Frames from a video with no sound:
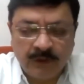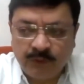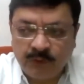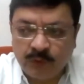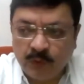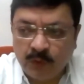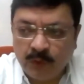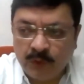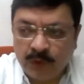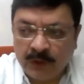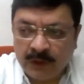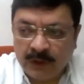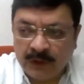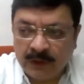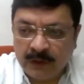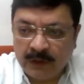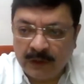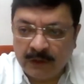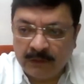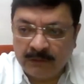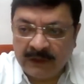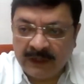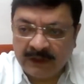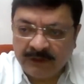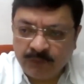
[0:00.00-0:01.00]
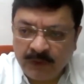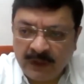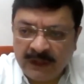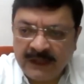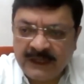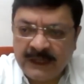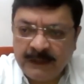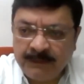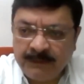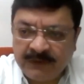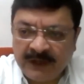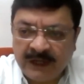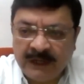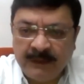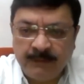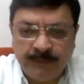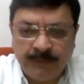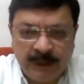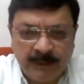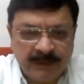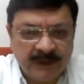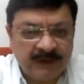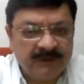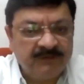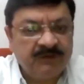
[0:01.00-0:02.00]
So uh, that's why I keep telling
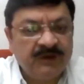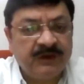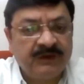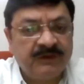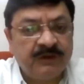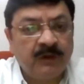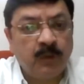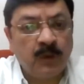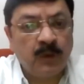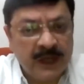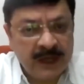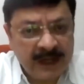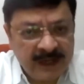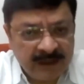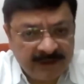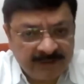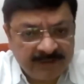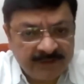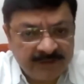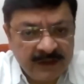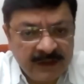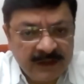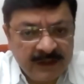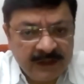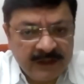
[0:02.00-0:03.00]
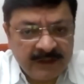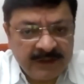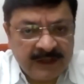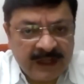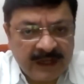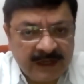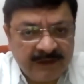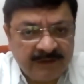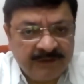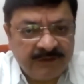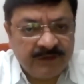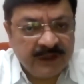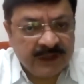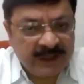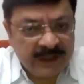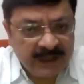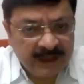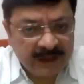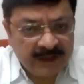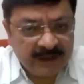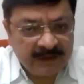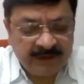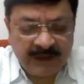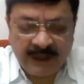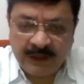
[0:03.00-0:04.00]
people, if it is awareness, that is the
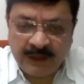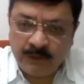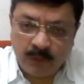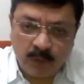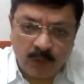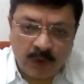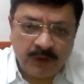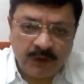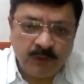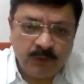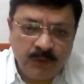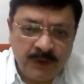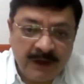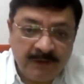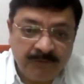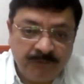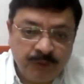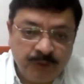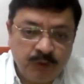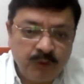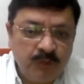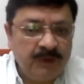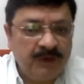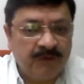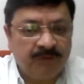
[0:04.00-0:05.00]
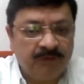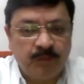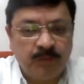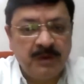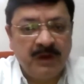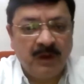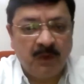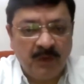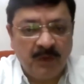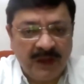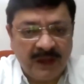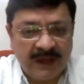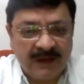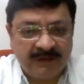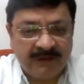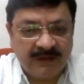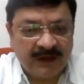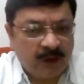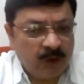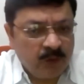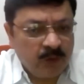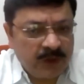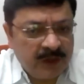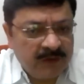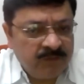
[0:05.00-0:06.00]
key. Then what do we have to do? We have to be aware.
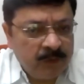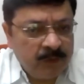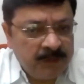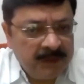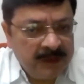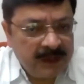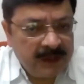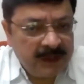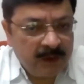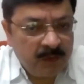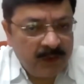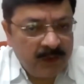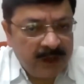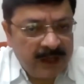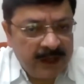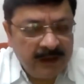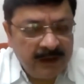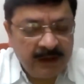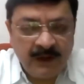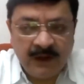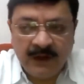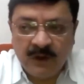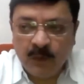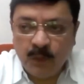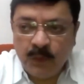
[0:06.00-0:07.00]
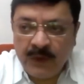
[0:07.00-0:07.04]
And how can we be aware?